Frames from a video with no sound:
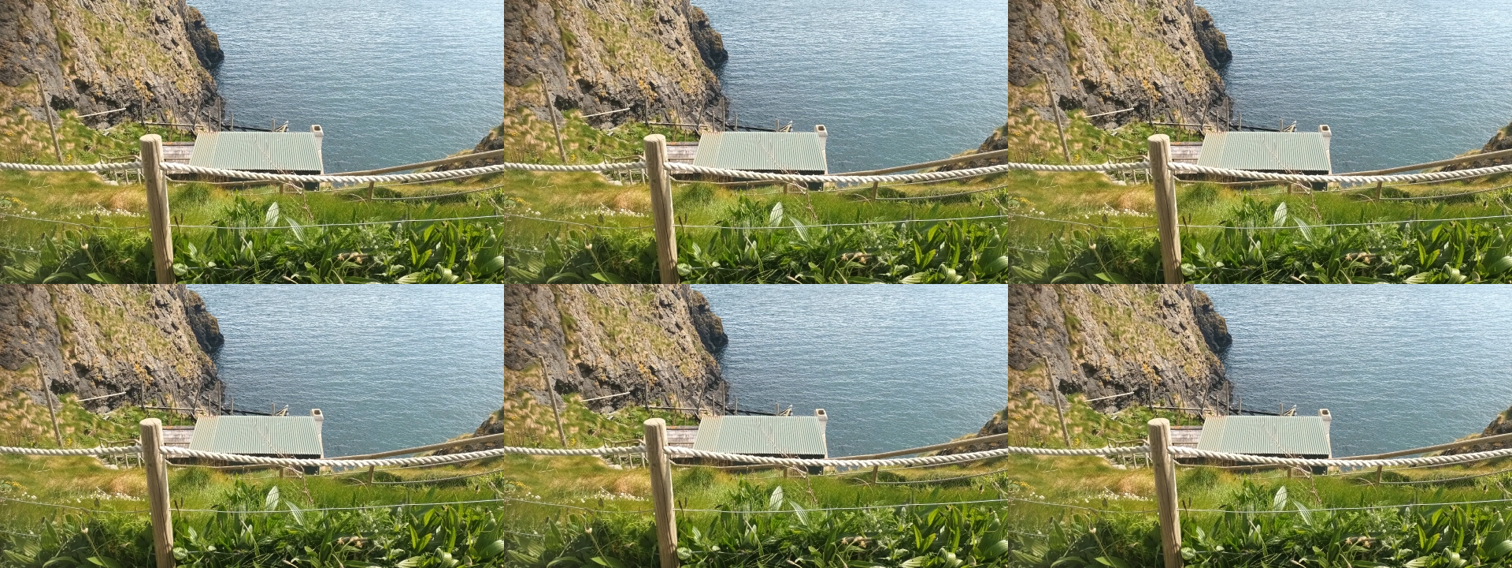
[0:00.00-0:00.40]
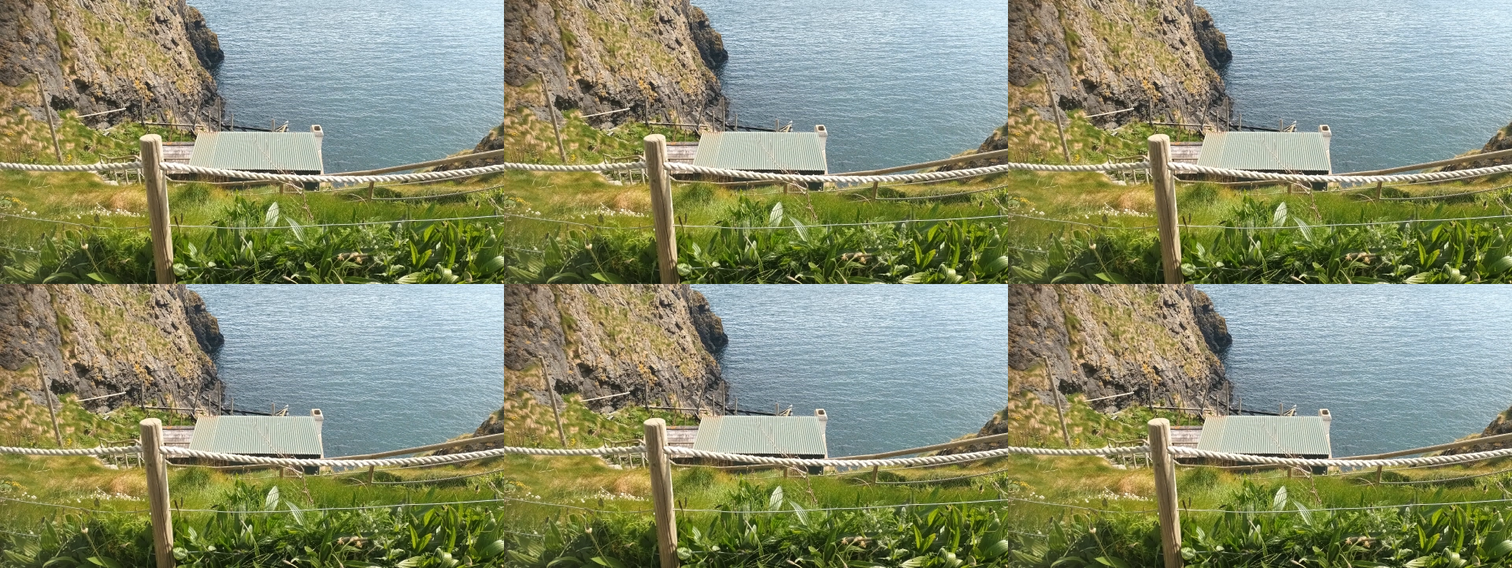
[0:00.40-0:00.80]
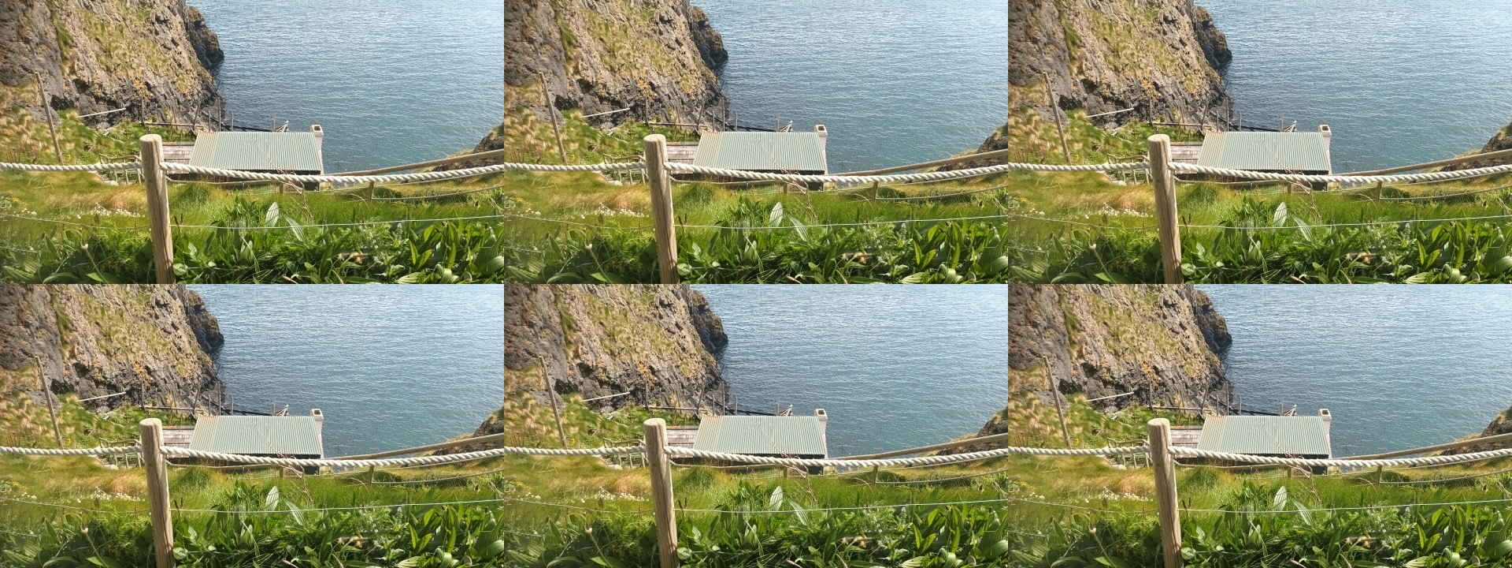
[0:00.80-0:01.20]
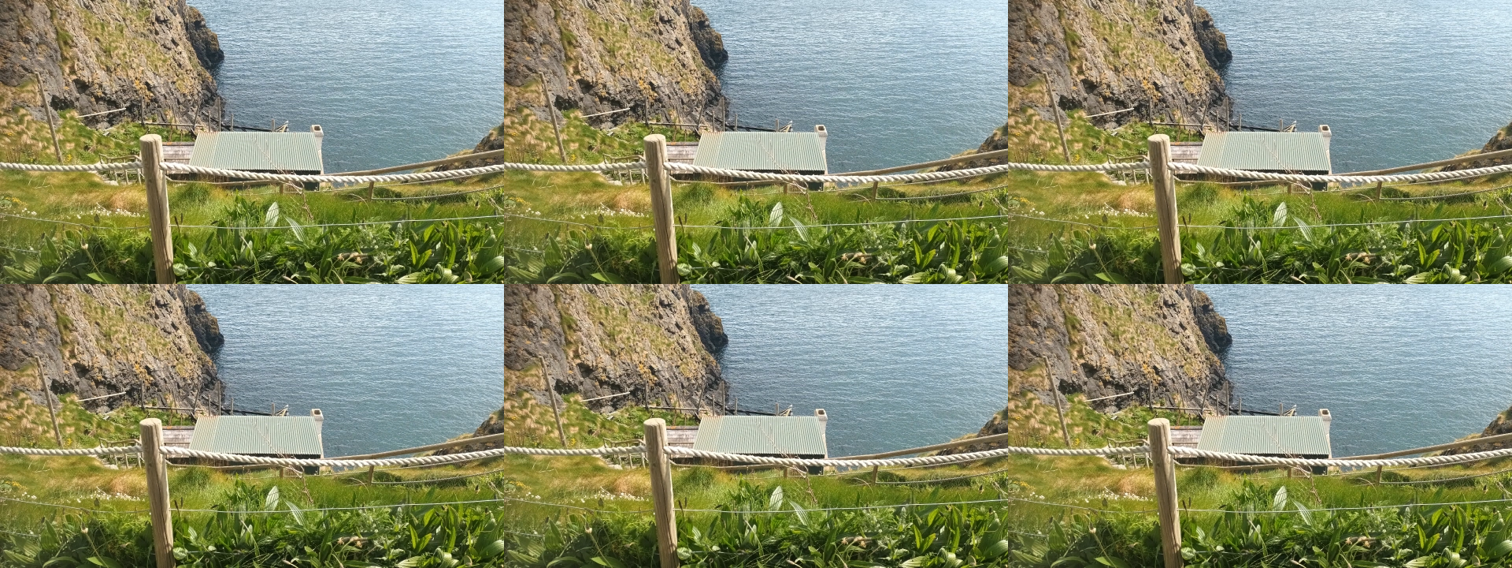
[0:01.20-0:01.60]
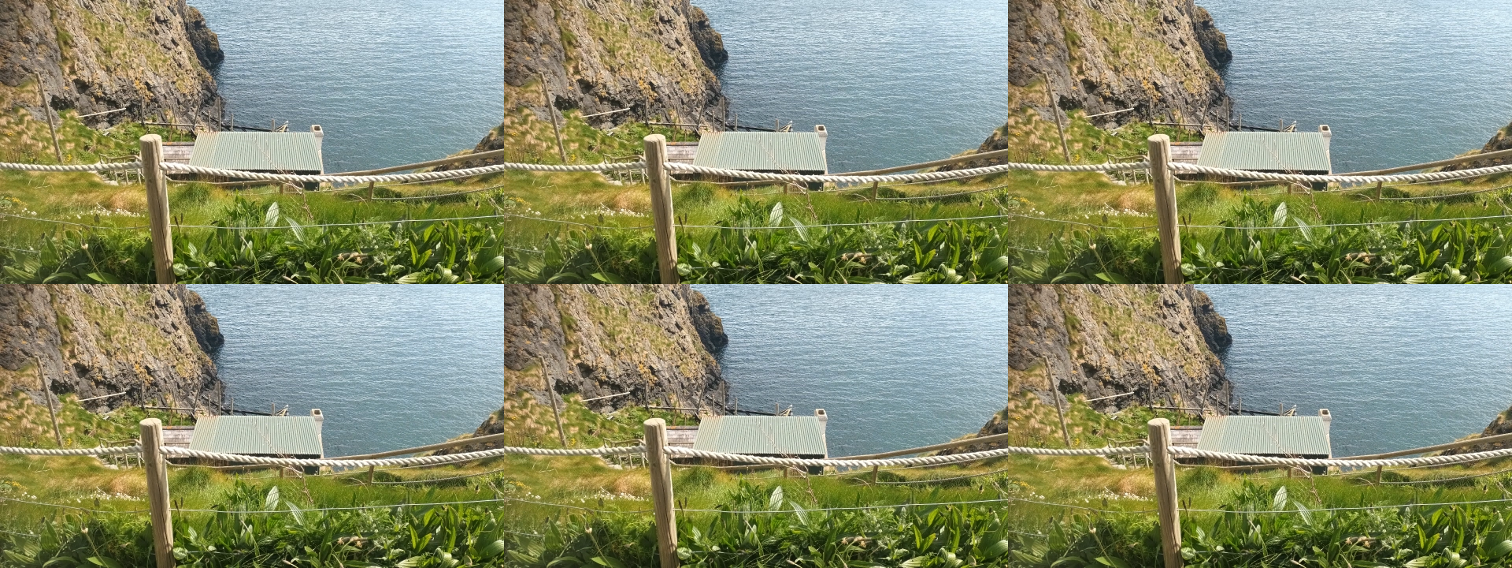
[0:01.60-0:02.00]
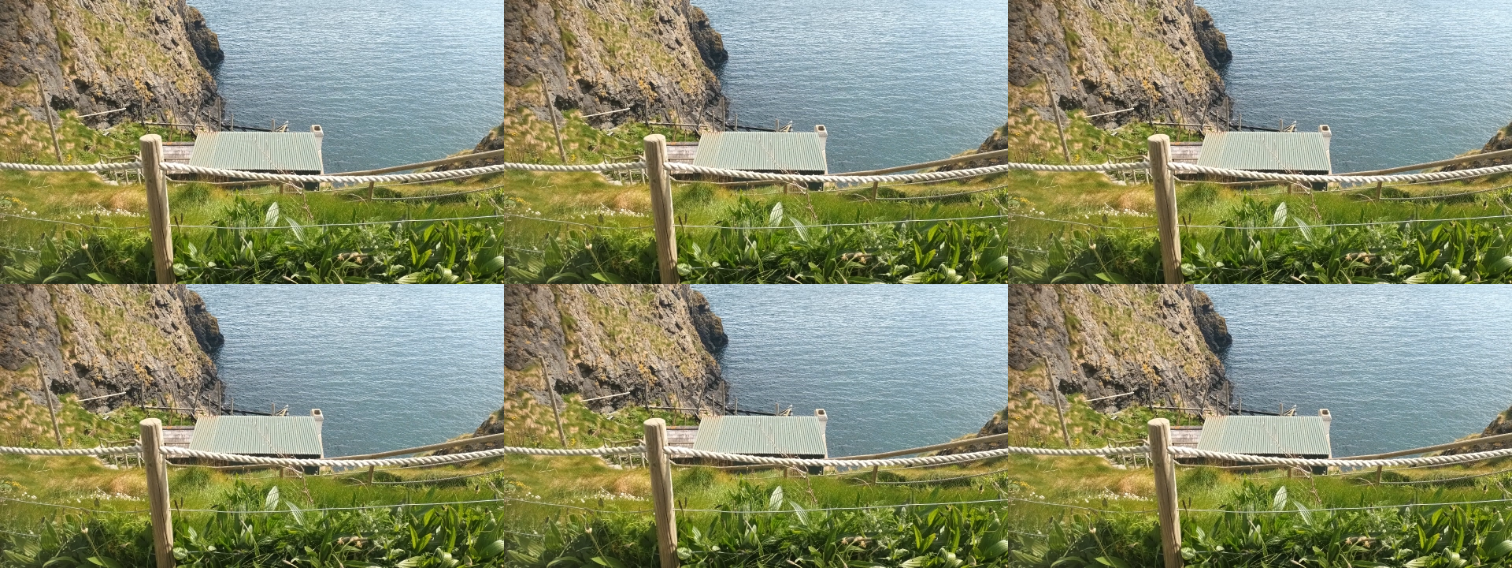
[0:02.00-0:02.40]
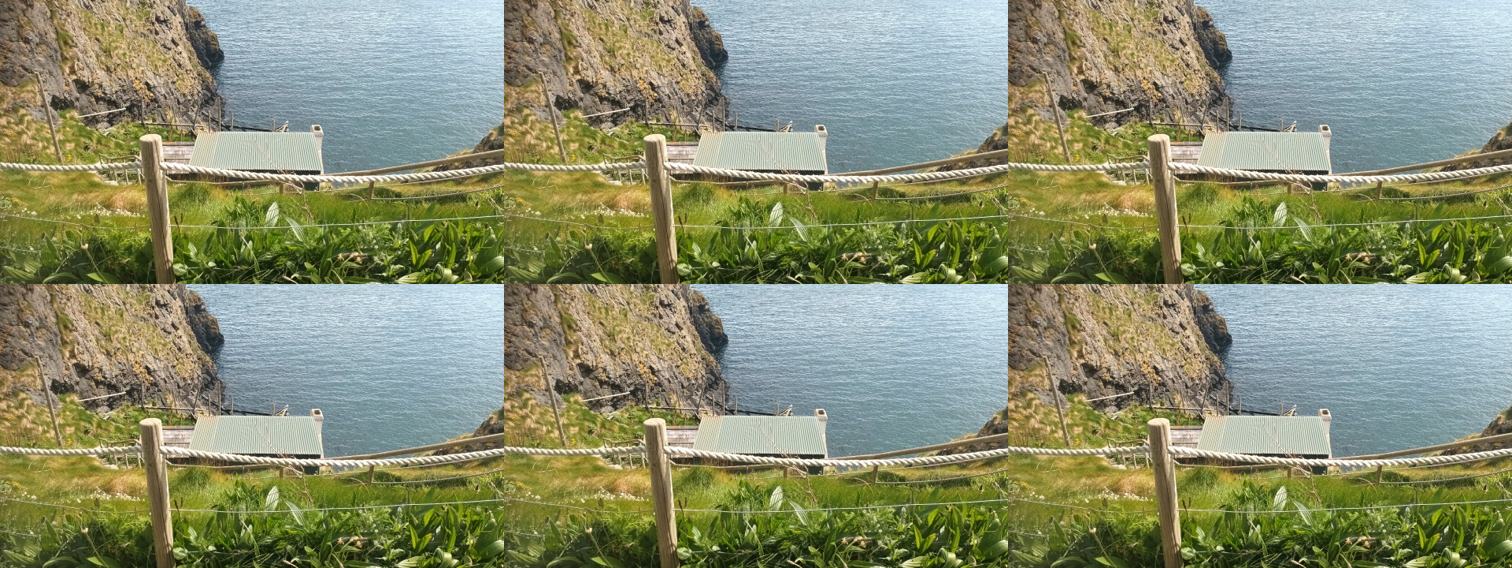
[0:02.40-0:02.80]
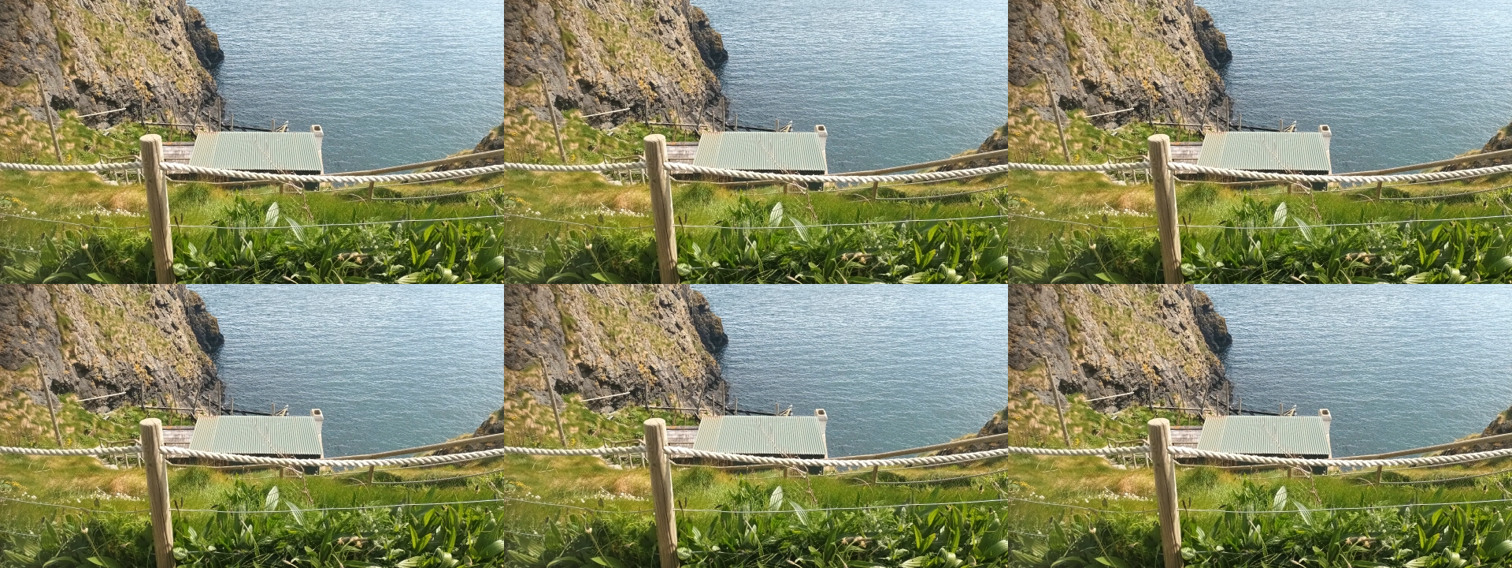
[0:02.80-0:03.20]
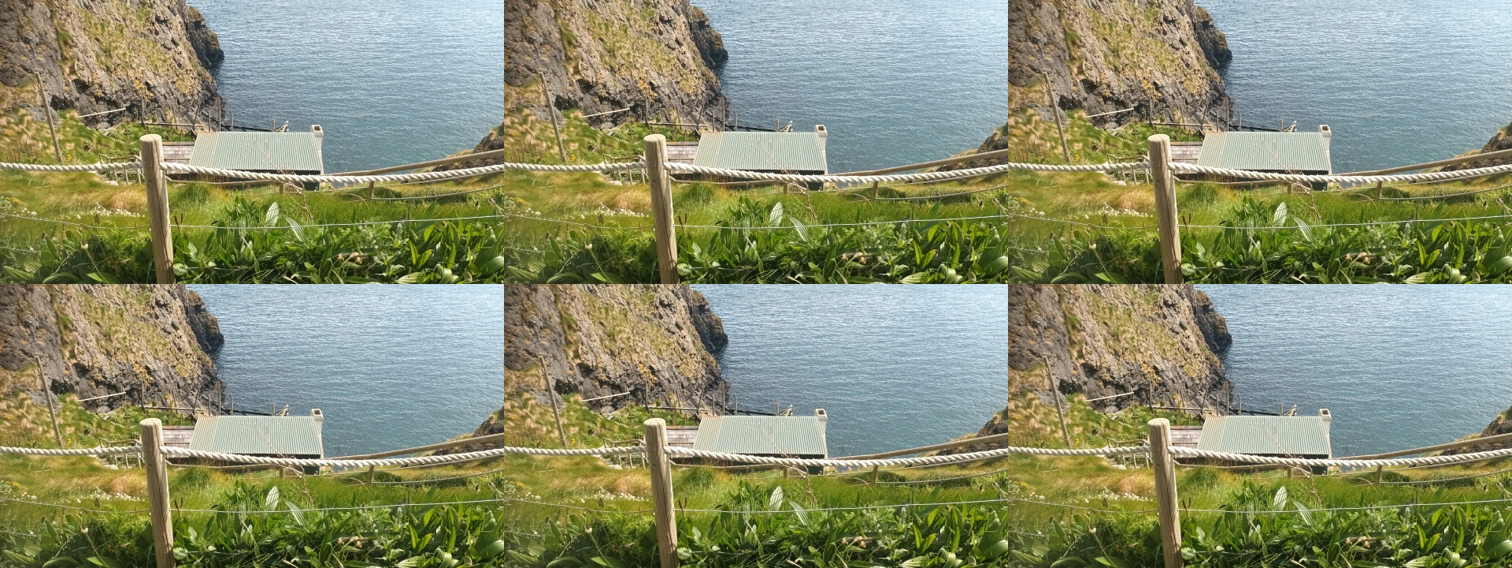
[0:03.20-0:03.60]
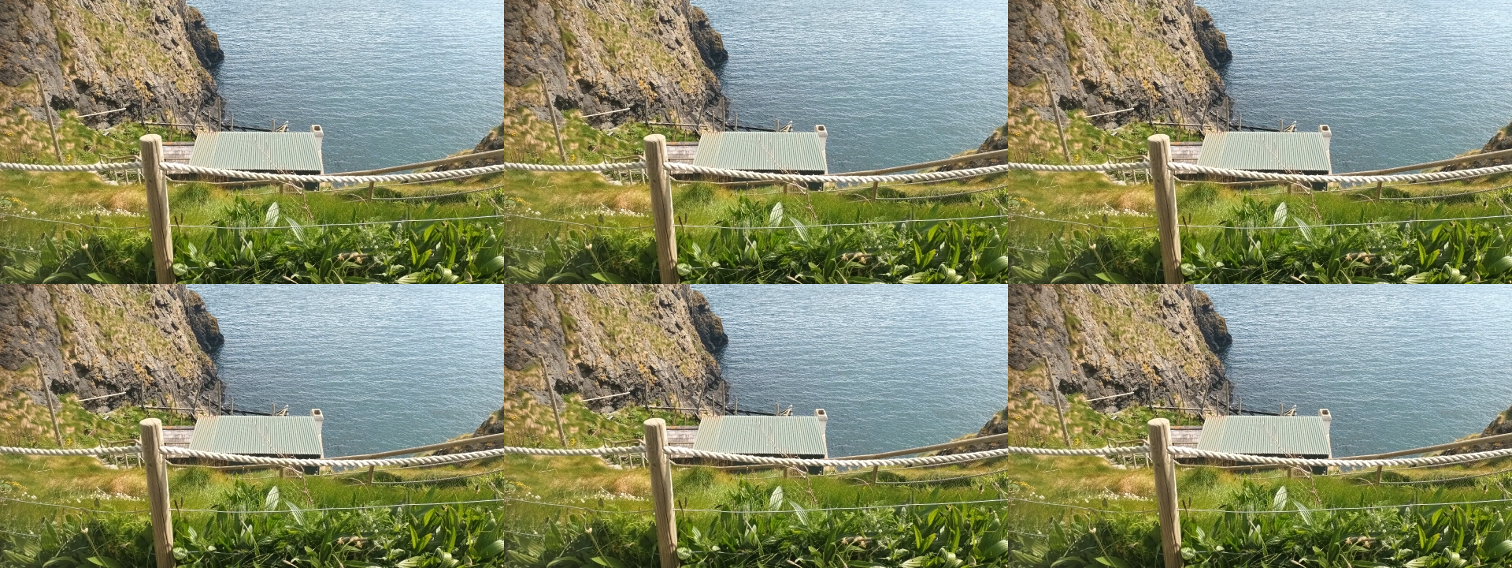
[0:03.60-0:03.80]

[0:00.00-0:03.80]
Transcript: Nobody's mouth can be seen.